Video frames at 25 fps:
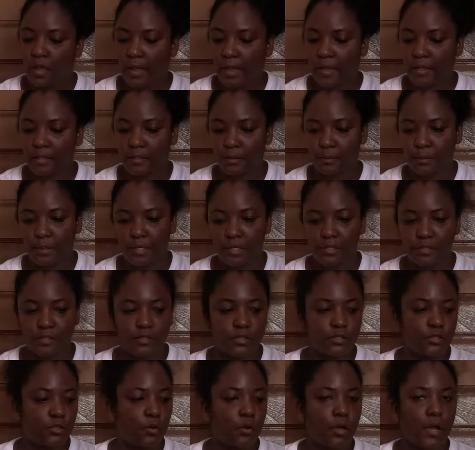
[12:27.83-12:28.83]
Anyways,
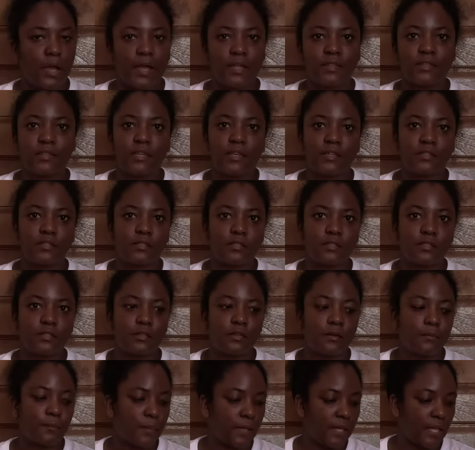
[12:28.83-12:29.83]
so at
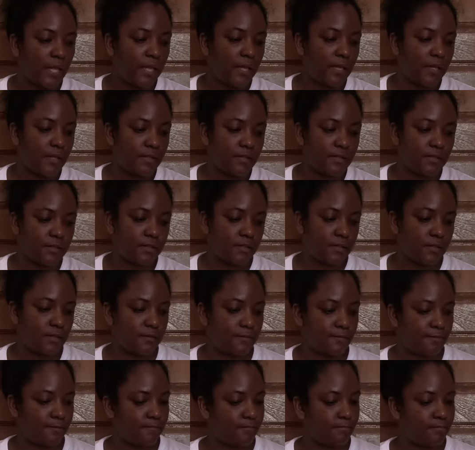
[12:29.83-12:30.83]
this place,
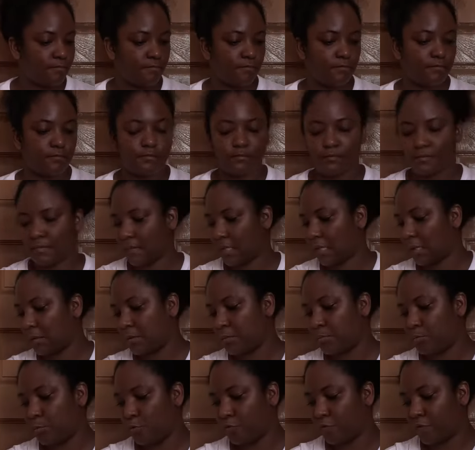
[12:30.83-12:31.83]
I
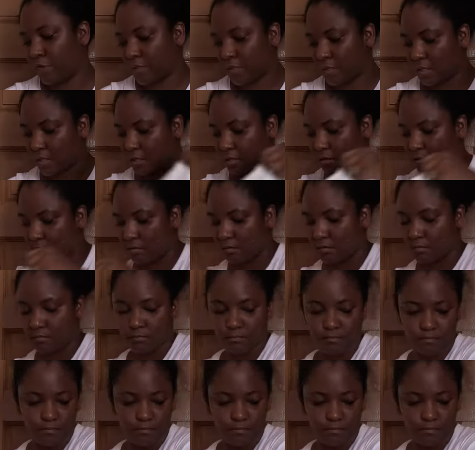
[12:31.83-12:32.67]
move it a little.